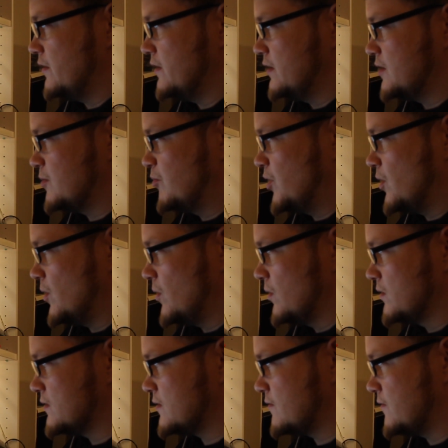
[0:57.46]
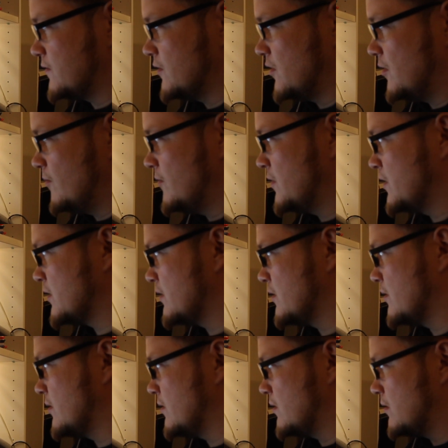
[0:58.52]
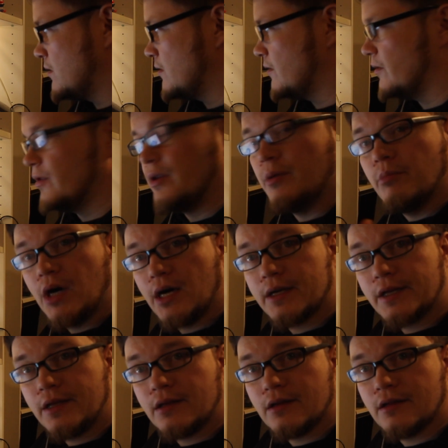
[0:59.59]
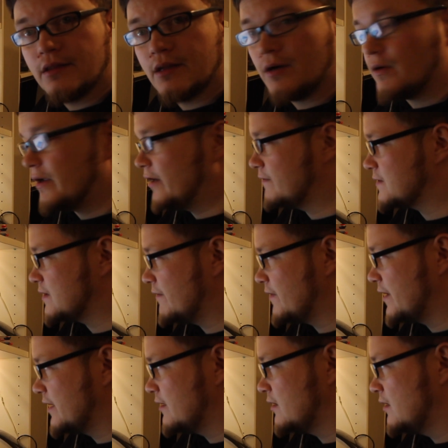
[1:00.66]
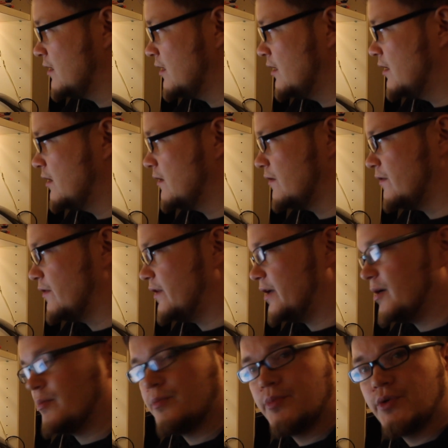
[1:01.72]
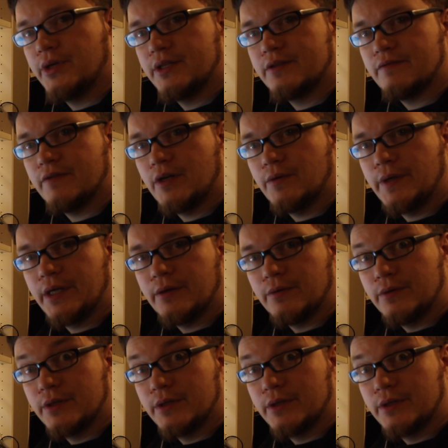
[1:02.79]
these poles from the body, and now I have something that I print very